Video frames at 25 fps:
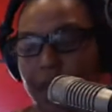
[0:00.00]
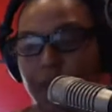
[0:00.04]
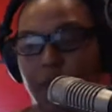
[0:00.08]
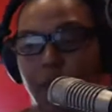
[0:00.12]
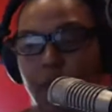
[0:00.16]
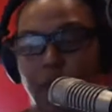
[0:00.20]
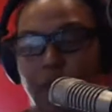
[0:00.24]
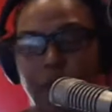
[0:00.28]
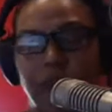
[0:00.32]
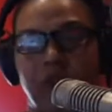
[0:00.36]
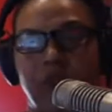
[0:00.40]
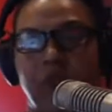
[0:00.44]
So
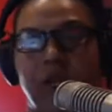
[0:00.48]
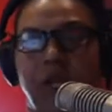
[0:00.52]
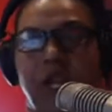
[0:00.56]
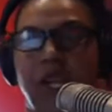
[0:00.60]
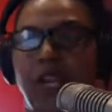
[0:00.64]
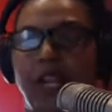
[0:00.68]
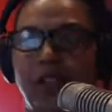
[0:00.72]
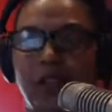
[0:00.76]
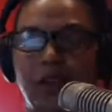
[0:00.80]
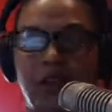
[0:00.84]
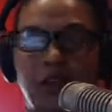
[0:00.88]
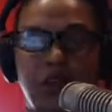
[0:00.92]
I was
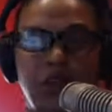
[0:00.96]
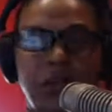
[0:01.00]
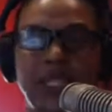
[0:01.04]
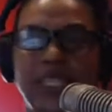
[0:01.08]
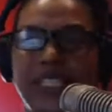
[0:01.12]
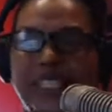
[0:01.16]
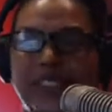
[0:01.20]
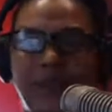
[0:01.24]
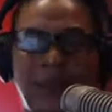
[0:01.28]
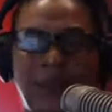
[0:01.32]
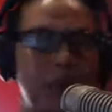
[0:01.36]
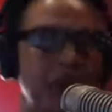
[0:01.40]
really
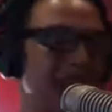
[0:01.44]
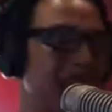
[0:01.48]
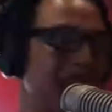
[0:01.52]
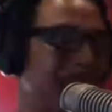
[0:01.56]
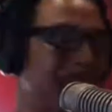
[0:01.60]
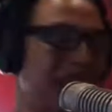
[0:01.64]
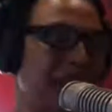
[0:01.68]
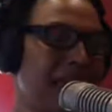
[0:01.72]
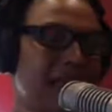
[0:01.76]
speaking